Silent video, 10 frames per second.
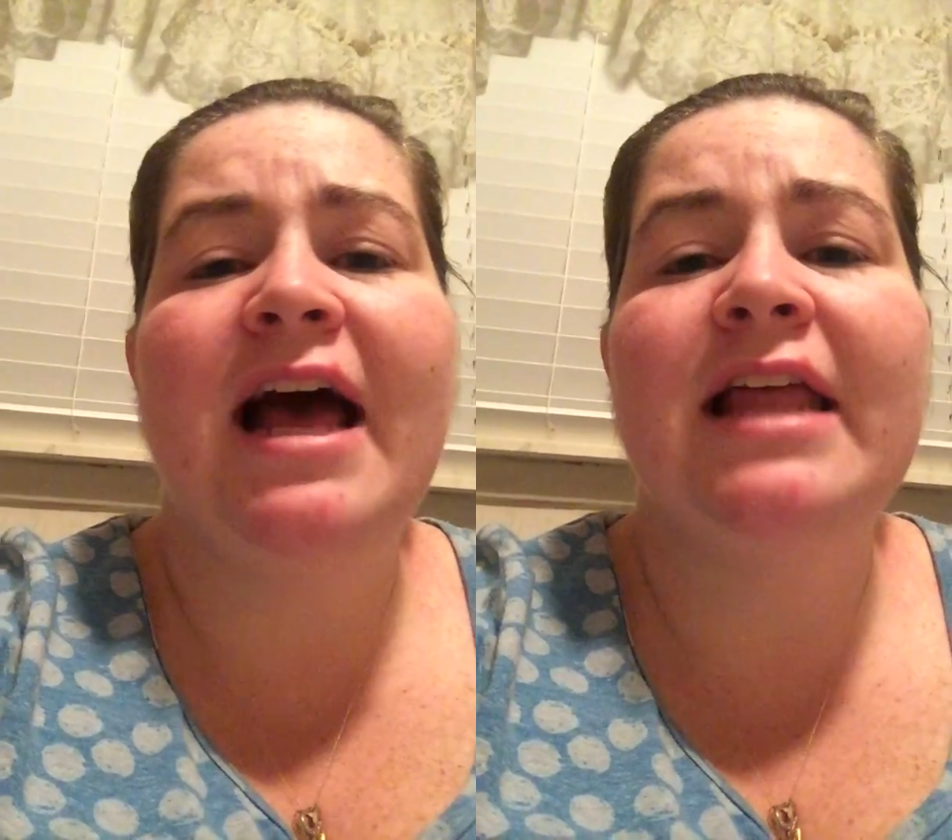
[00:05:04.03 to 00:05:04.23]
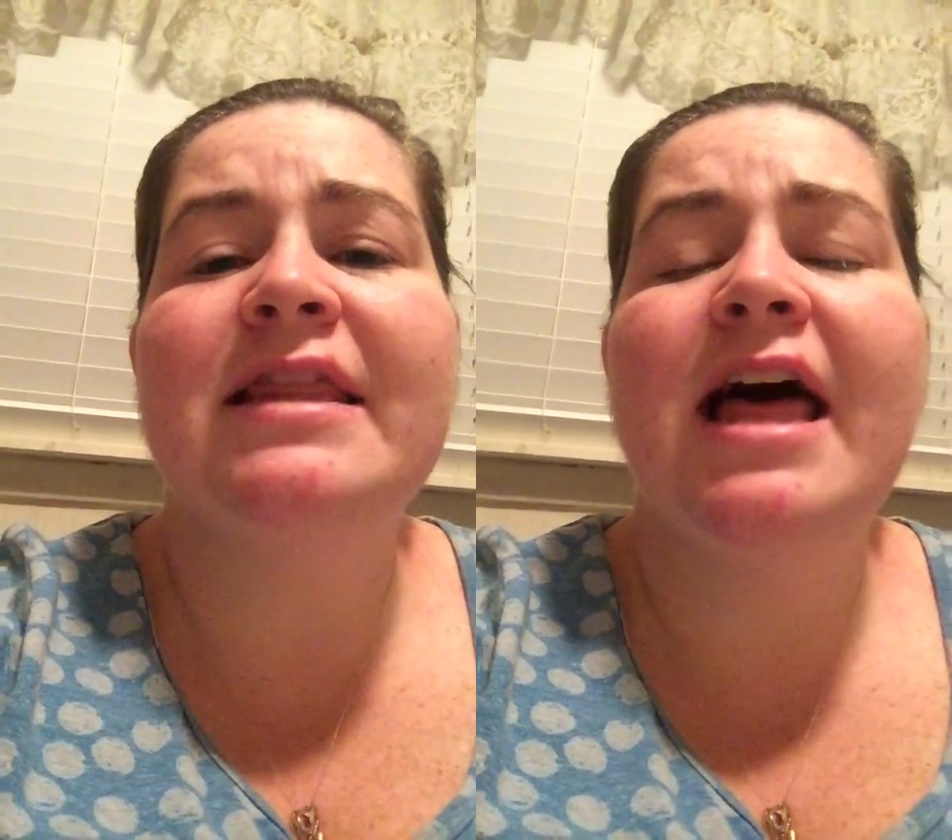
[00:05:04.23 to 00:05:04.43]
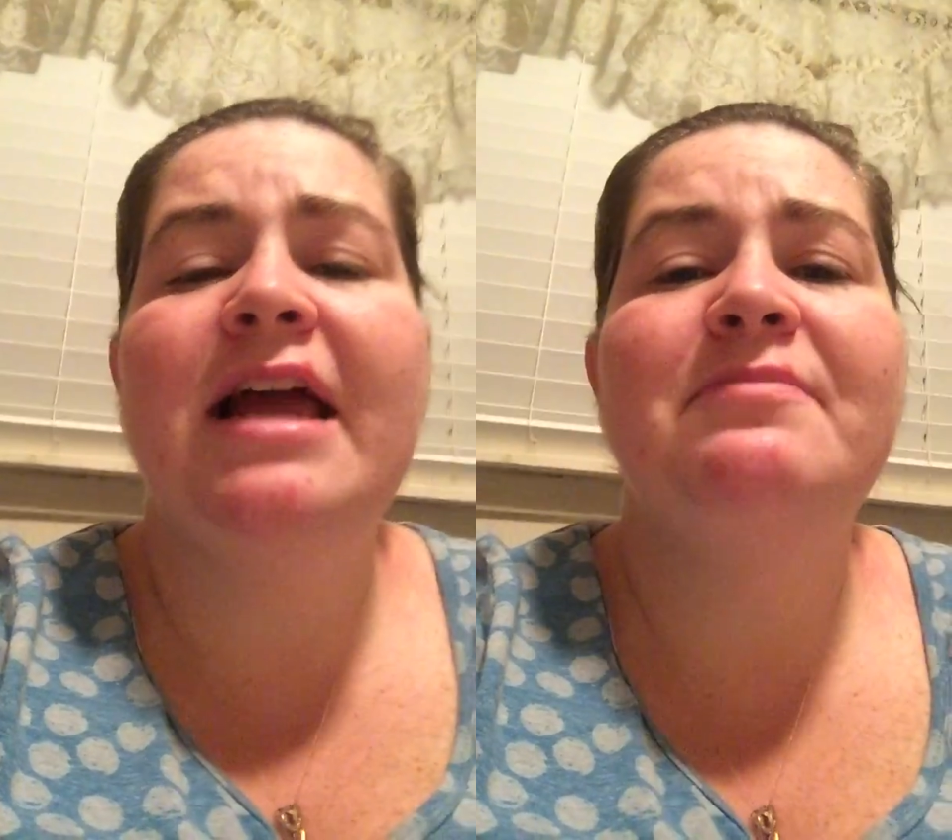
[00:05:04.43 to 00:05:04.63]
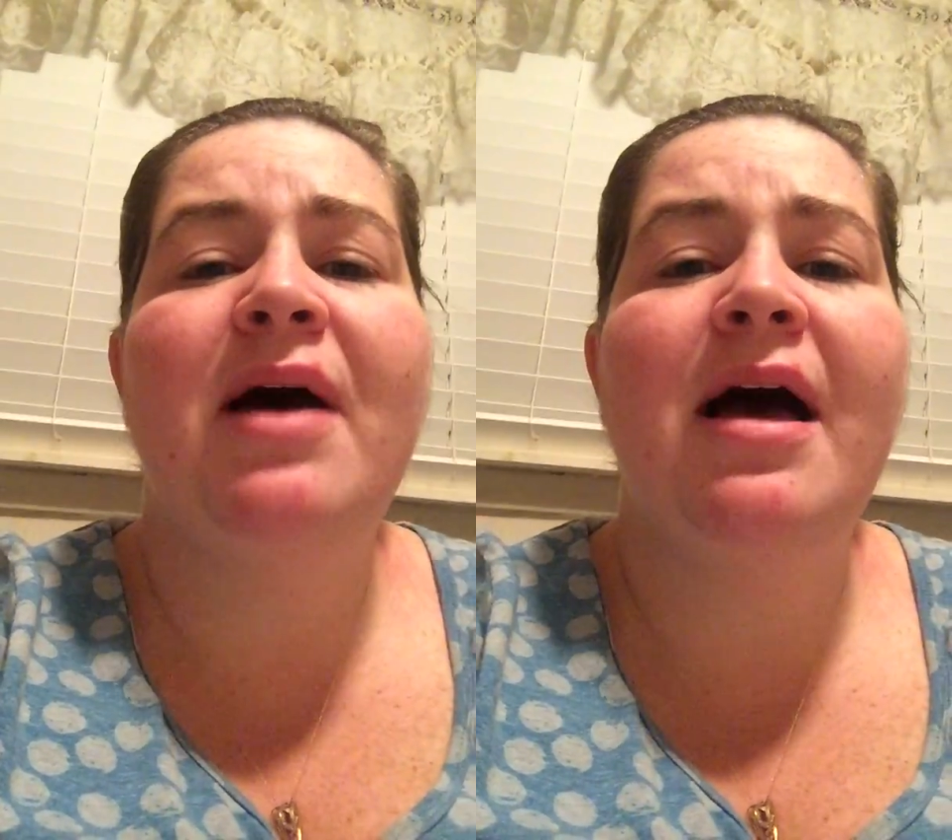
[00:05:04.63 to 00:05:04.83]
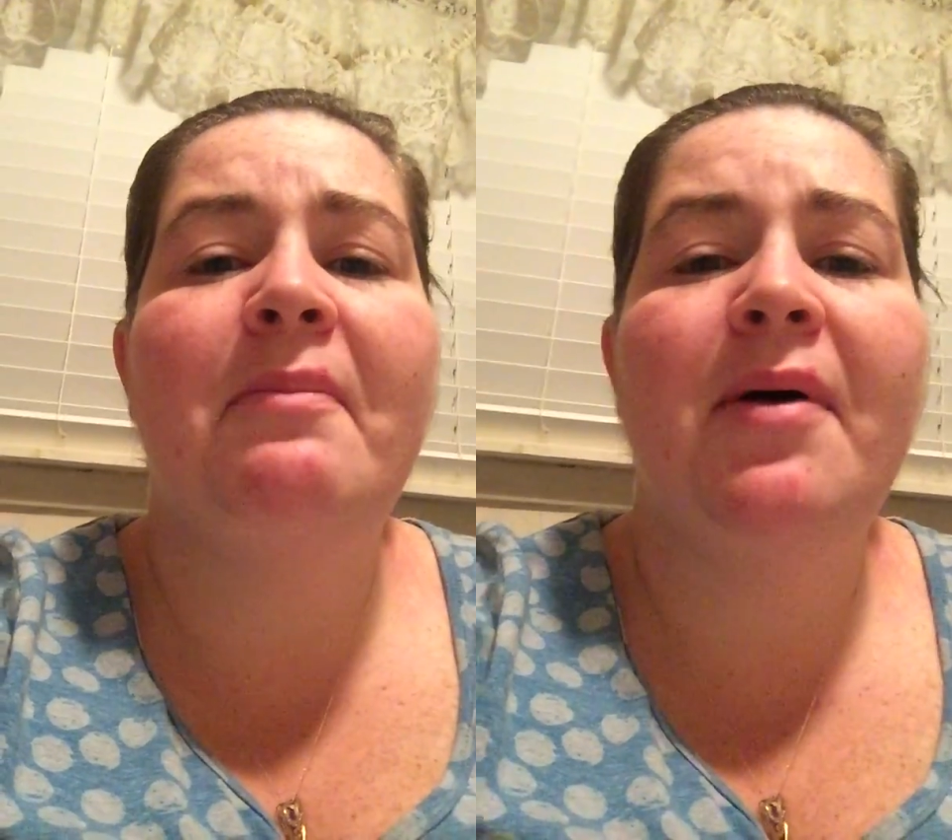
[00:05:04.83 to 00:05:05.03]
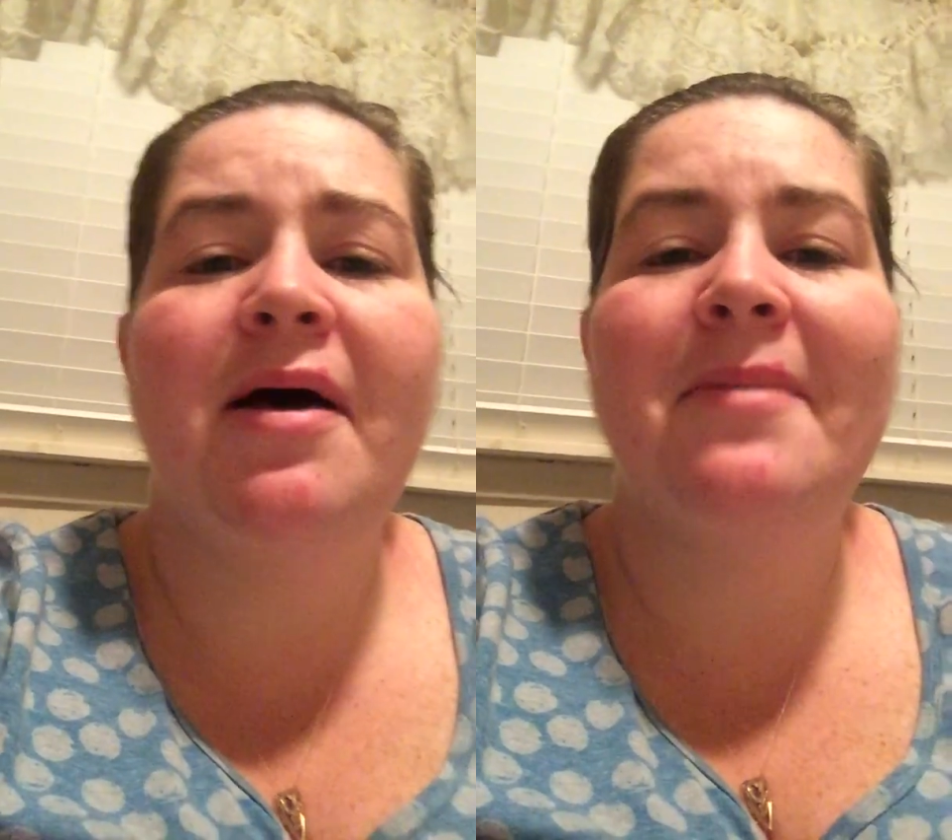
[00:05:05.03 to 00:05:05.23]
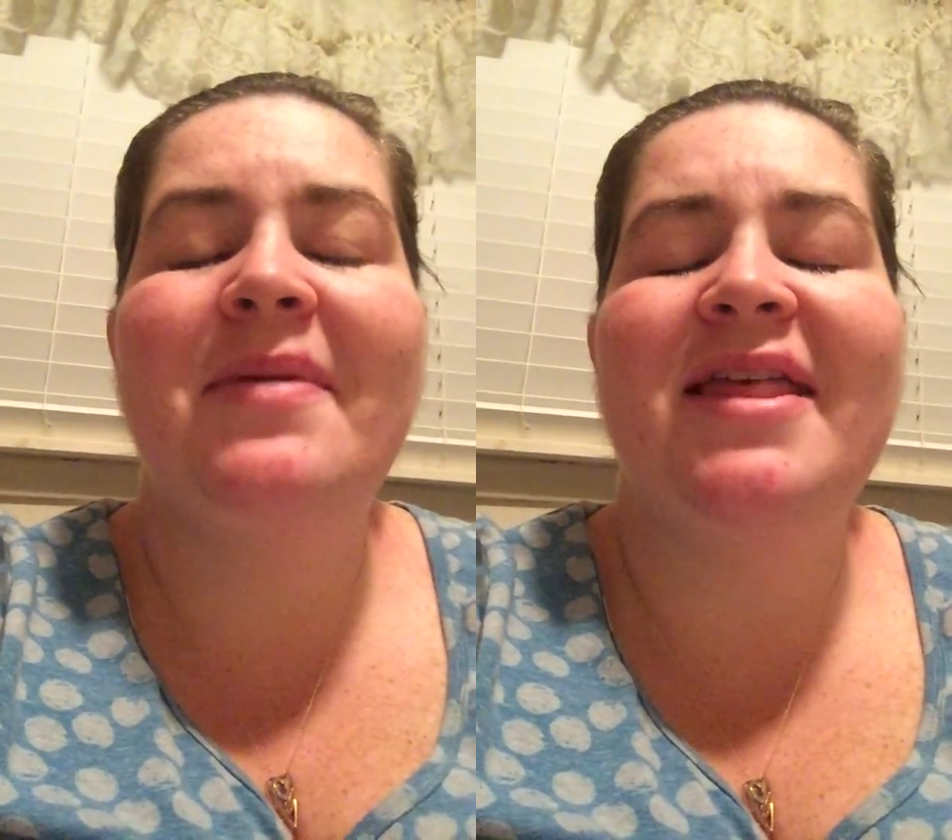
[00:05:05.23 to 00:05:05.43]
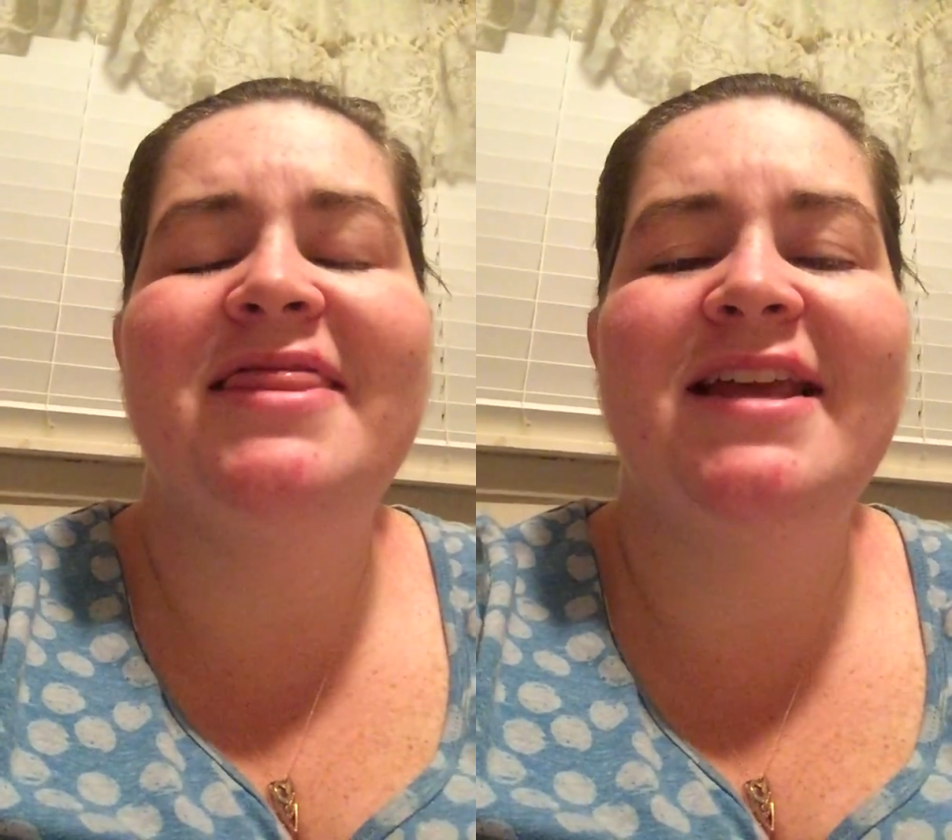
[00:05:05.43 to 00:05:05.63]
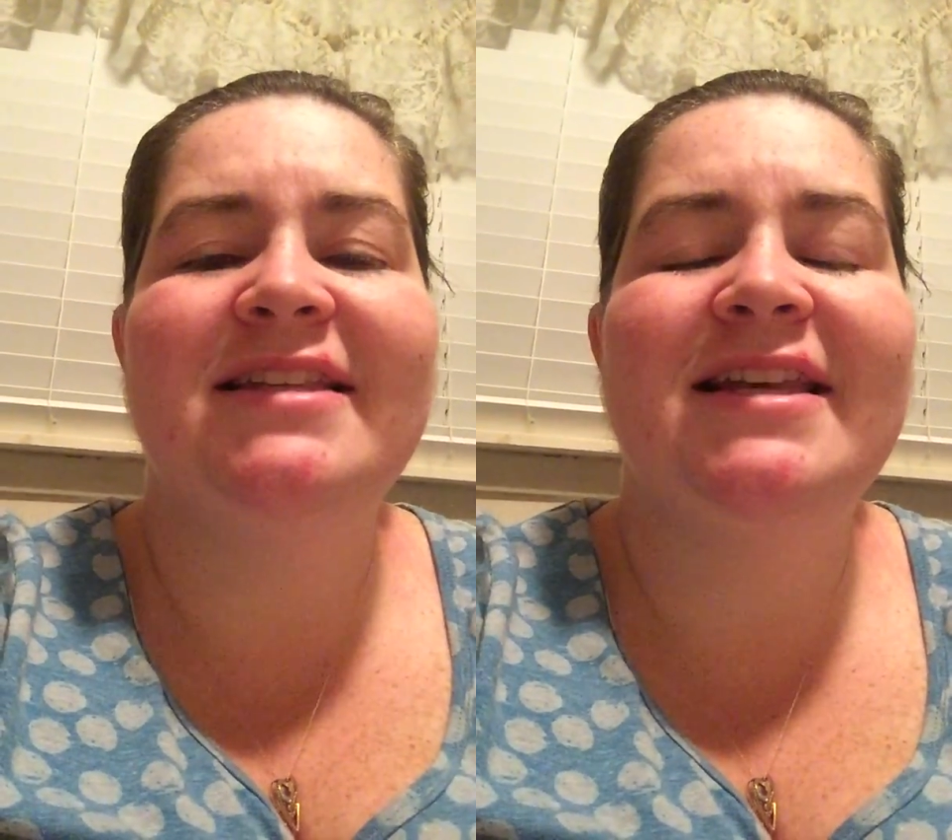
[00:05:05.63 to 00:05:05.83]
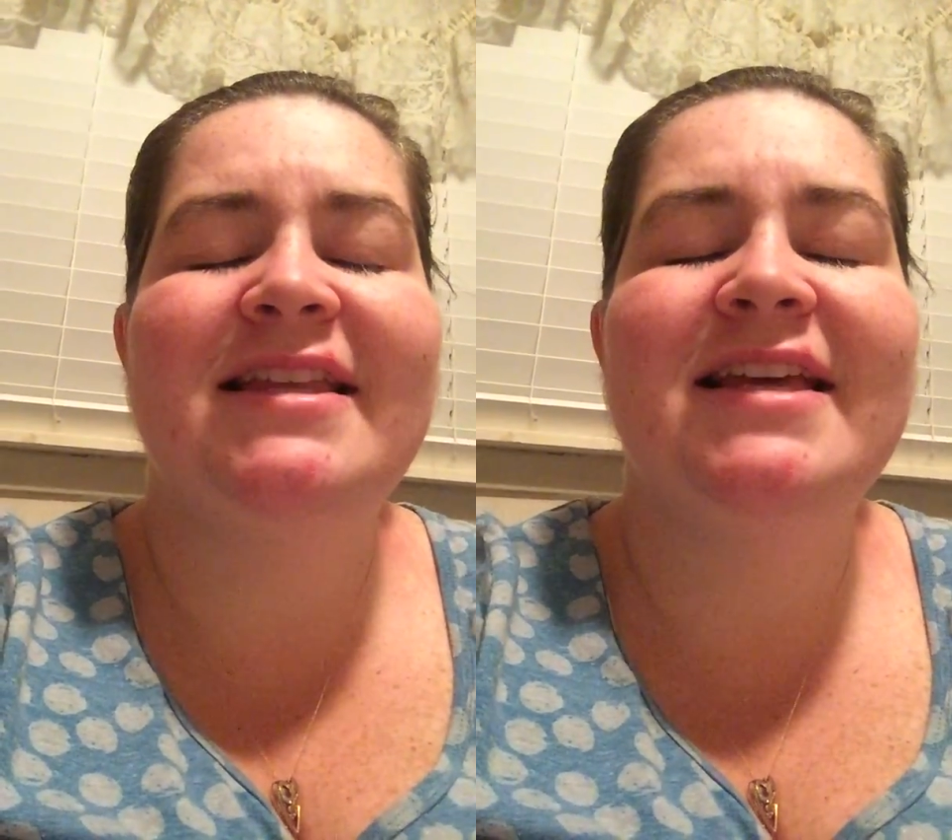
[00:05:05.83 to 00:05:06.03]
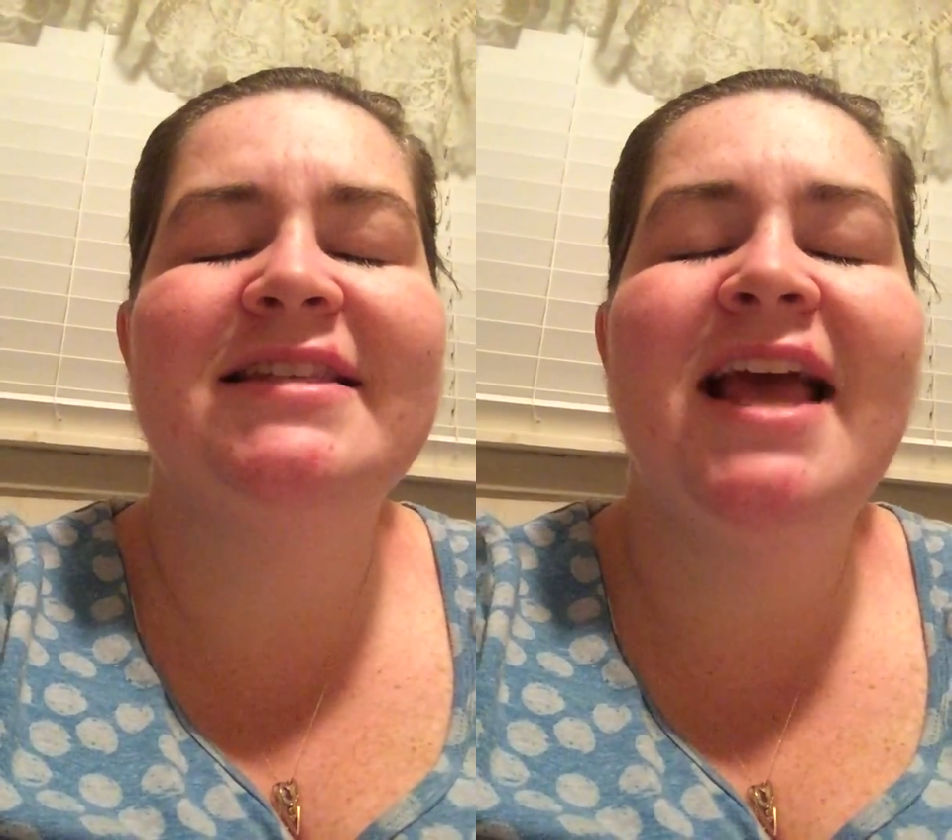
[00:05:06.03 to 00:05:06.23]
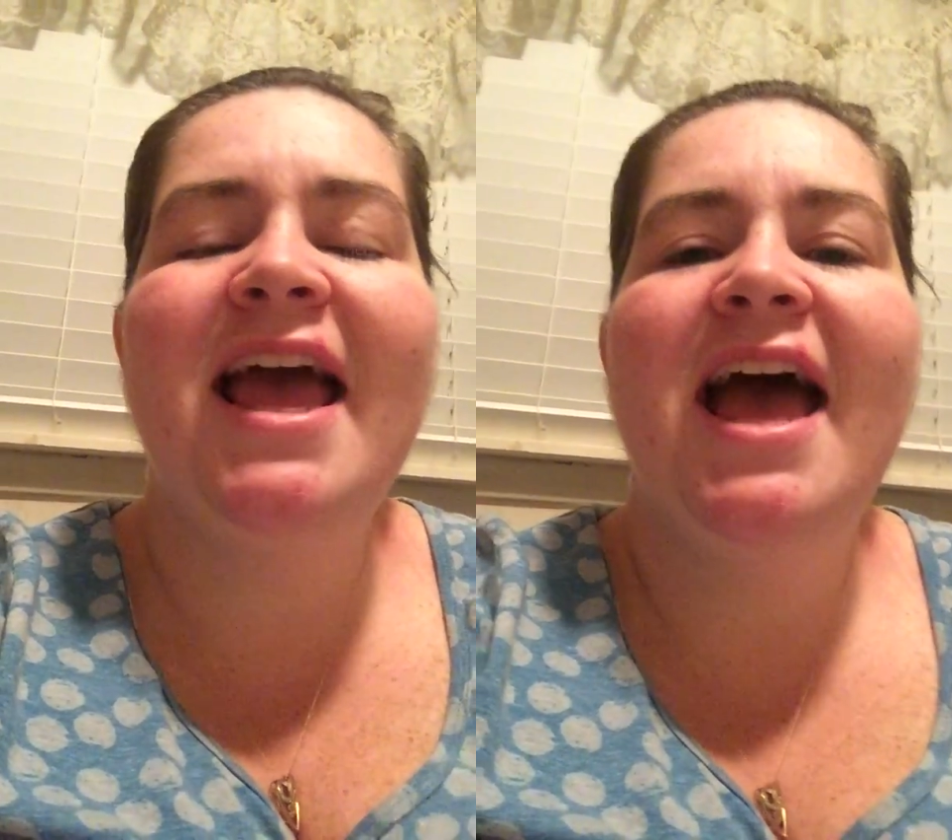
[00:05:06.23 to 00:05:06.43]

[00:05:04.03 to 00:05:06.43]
online pop up and things like this.